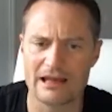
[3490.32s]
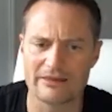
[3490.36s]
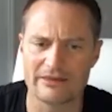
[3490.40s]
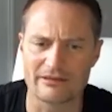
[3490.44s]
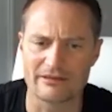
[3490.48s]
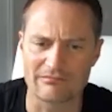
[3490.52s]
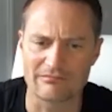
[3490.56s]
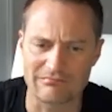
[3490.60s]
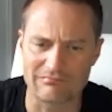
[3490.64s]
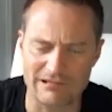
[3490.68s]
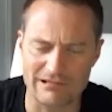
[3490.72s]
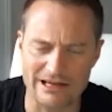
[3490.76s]

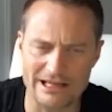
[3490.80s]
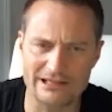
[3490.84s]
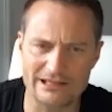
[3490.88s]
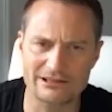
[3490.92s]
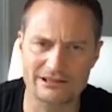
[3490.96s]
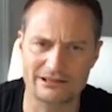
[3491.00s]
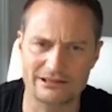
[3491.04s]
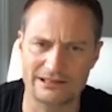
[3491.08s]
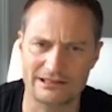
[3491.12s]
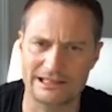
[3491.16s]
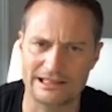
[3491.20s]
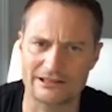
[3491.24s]
The
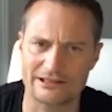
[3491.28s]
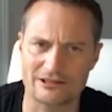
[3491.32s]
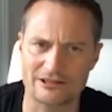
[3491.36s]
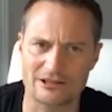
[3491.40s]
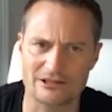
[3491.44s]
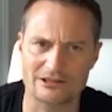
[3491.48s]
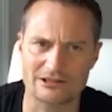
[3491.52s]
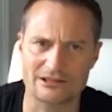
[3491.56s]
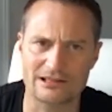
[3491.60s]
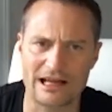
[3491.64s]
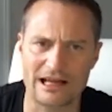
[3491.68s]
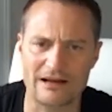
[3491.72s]
reason it
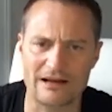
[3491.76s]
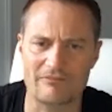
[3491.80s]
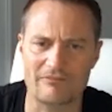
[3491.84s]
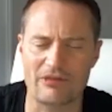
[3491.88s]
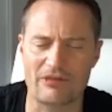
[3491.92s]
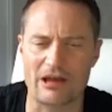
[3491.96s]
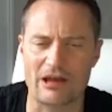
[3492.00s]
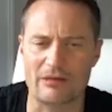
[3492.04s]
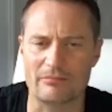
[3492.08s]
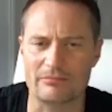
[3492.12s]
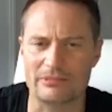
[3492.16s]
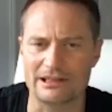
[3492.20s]
doesn't have
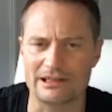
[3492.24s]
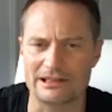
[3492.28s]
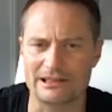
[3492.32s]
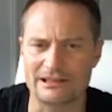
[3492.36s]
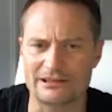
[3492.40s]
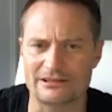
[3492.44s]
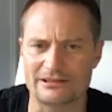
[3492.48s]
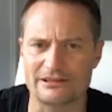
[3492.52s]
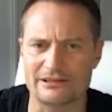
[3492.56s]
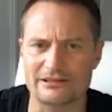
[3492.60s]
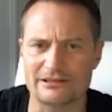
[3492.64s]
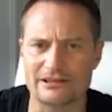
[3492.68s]
that
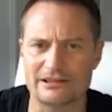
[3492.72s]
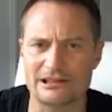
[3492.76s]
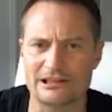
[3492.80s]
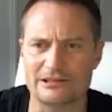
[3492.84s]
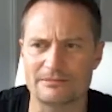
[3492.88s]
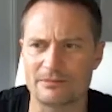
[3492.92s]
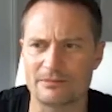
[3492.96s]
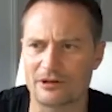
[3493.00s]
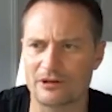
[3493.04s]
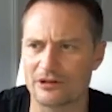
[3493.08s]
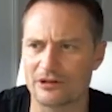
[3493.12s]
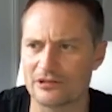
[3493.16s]
meniscus
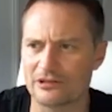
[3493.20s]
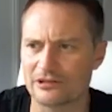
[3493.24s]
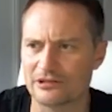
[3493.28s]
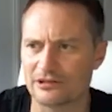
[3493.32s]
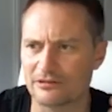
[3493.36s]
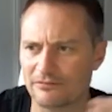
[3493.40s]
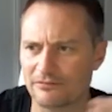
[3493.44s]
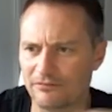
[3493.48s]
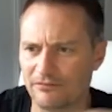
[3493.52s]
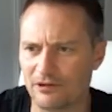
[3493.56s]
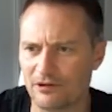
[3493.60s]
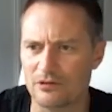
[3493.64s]
is because
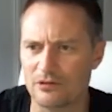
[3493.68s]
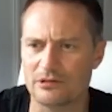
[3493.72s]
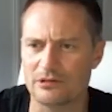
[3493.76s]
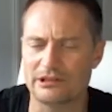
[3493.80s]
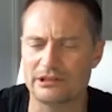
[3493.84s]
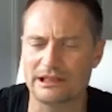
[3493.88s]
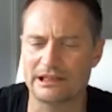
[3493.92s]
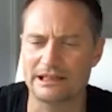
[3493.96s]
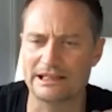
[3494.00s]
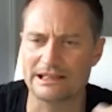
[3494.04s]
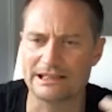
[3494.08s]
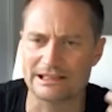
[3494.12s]
the
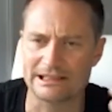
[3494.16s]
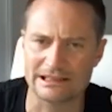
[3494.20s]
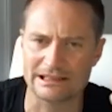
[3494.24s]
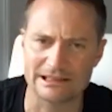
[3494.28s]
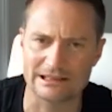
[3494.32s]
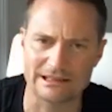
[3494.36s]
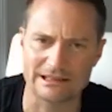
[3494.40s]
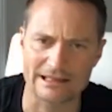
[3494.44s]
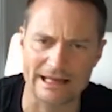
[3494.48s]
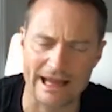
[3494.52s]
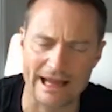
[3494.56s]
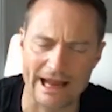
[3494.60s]
fluid is in
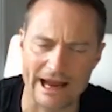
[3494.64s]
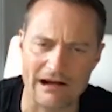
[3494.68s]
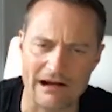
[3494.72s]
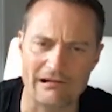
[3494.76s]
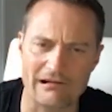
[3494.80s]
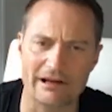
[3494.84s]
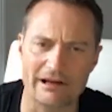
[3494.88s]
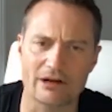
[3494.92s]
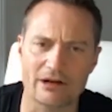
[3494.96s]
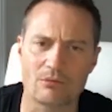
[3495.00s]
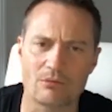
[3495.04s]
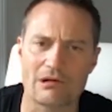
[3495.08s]
an
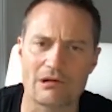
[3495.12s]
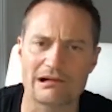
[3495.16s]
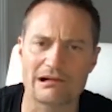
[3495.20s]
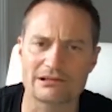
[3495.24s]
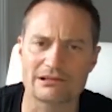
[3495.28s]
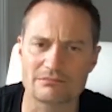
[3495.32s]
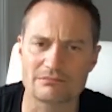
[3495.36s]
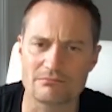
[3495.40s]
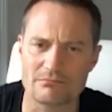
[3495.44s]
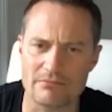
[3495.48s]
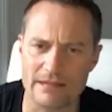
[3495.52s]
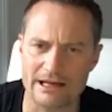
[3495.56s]
area where
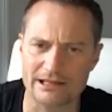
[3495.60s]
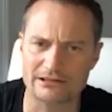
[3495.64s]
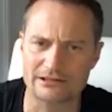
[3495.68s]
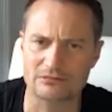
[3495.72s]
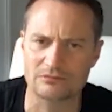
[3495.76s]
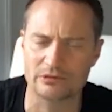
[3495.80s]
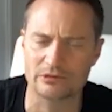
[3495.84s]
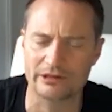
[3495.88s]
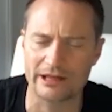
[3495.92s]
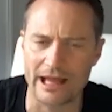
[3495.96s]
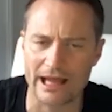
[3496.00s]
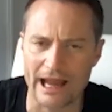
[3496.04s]
it's
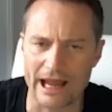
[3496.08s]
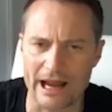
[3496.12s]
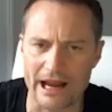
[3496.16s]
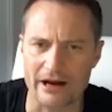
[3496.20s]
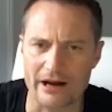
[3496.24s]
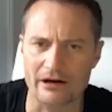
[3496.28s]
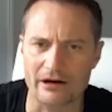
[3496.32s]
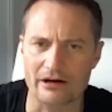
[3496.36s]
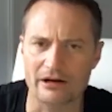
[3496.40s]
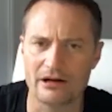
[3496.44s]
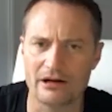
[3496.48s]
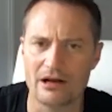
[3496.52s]
mixed with
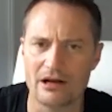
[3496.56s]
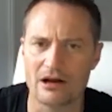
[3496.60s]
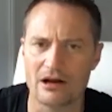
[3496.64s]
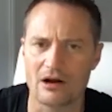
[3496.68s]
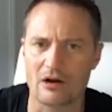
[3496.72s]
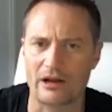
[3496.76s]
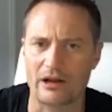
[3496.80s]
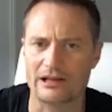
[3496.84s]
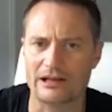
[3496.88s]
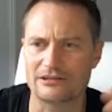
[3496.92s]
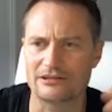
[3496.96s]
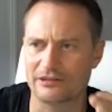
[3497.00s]
air,
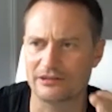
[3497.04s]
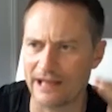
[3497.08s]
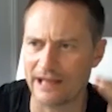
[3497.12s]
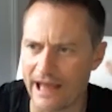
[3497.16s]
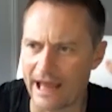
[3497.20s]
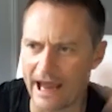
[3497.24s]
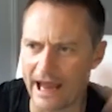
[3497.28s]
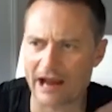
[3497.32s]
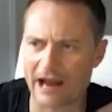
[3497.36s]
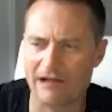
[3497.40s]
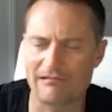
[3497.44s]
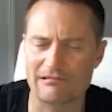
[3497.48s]
okay, so the
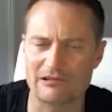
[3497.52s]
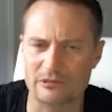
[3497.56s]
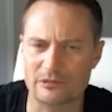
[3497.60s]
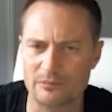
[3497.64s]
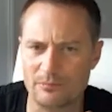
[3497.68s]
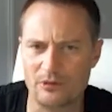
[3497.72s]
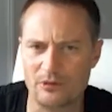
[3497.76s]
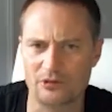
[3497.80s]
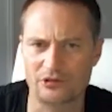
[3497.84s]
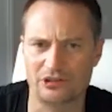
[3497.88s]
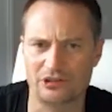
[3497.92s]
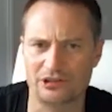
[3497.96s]
air is
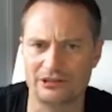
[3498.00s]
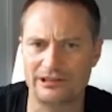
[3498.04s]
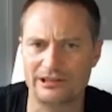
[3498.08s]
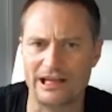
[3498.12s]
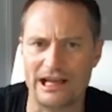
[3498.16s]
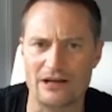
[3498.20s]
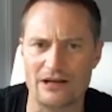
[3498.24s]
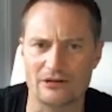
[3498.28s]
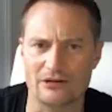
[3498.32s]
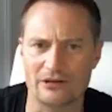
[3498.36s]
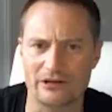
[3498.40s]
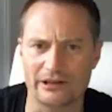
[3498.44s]
pushing
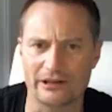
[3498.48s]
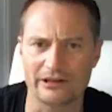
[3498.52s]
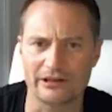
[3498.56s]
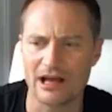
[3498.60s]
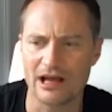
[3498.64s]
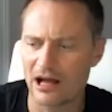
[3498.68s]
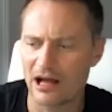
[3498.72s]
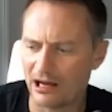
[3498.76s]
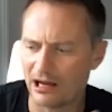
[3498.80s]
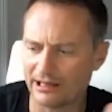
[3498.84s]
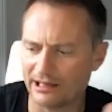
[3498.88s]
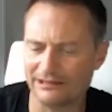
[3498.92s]
down on
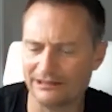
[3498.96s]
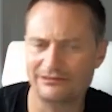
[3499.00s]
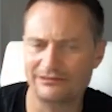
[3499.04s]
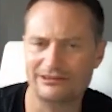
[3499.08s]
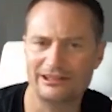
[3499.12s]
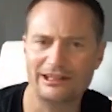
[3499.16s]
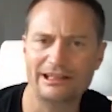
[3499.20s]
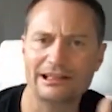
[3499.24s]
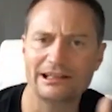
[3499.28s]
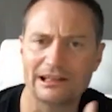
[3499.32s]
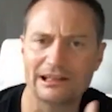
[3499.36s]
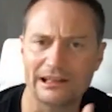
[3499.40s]
it.
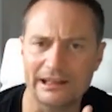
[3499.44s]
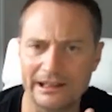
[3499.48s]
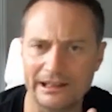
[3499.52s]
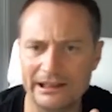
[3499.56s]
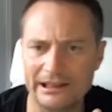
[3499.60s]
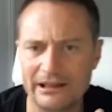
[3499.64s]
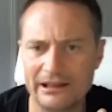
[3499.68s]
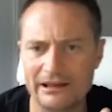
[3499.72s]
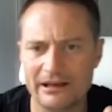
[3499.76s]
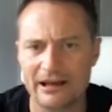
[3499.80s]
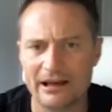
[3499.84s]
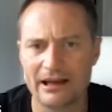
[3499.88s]

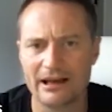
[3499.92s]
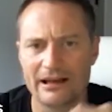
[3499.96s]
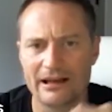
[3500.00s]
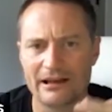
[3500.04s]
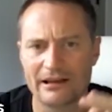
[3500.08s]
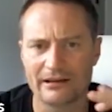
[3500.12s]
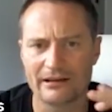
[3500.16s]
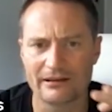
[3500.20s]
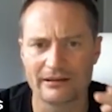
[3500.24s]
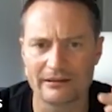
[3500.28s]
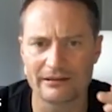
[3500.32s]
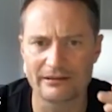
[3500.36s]
Ideally,
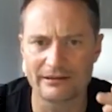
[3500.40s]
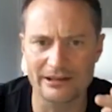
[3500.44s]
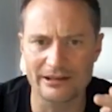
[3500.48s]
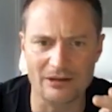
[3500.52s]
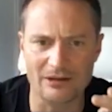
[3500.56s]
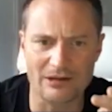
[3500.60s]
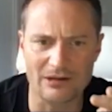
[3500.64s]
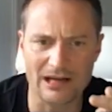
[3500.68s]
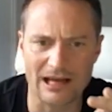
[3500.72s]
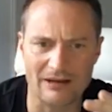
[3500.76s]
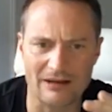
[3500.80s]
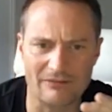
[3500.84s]
you
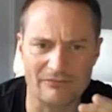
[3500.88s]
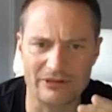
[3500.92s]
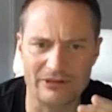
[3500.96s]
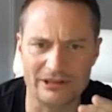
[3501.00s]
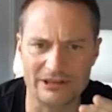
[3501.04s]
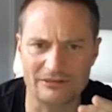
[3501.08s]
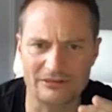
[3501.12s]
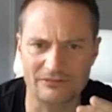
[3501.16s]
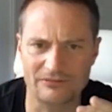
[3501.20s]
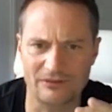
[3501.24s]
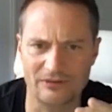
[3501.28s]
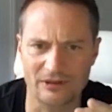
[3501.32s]
don't have
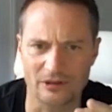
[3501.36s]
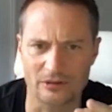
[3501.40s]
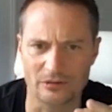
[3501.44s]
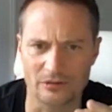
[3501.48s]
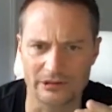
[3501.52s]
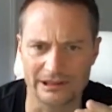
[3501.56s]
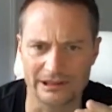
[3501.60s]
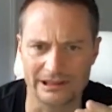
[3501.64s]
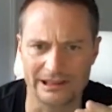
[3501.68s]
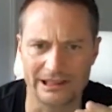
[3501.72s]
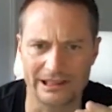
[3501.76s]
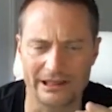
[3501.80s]
this
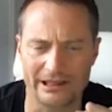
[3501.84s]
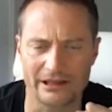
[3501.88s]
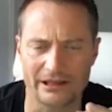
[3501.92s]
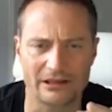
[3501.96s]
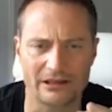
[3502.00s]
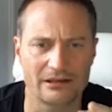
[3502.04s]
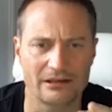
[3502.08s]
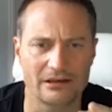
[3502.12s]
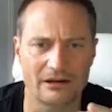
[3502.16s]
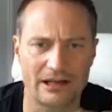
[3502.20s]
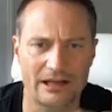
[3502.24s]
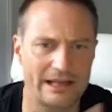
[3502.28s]
fluid in here,
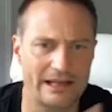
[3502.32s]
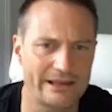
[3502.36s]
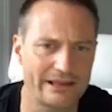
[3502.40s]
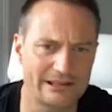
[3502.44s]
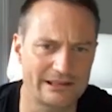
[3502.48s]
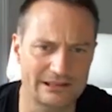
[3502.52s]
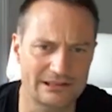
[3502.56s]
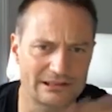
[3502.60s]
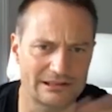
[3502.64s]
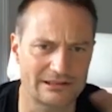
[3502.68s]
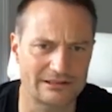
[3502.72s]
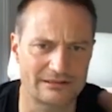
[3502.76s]
okay?
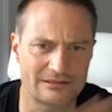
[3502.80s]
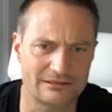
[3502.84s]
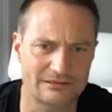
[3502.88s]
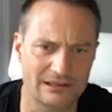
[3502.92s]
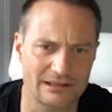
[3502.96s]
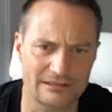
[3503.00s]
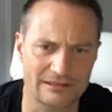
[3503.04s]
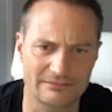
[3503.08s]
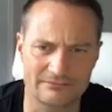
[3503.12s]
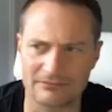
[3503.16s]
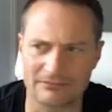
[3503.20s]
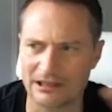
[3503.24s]
This is
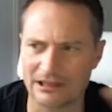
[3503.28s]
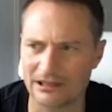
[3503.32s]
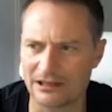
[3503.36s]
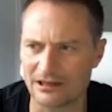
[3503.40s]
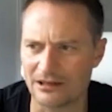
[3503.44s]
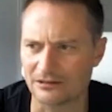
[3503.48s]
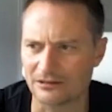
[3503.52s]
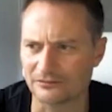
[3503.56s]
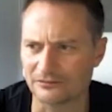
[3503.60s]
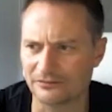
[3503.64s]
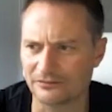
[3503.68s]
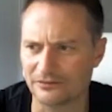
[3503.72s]
a
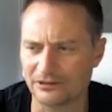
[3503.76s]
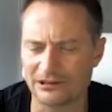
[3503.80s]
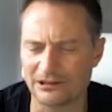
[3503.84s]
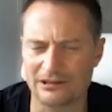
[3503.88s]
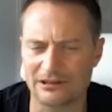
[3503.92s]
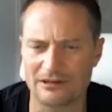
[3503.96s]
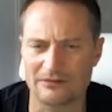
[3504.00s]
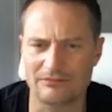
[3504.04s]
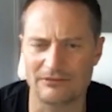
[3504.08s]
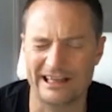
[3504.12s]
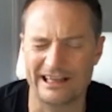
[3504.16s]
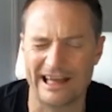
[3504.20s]
lung full of
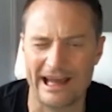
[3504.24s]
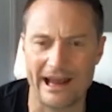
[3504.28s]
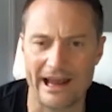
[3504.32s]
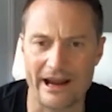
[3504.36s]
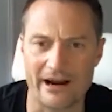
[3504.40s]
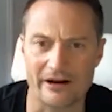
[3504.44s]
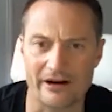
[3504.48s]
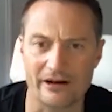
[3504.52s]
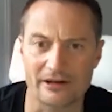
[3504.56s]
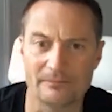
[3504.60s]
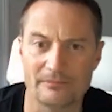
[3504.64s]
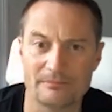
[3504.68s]
lovely
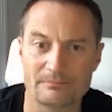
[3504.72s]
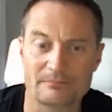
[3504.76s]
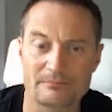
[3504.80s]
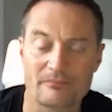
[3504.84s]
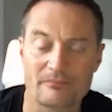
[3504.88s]
air.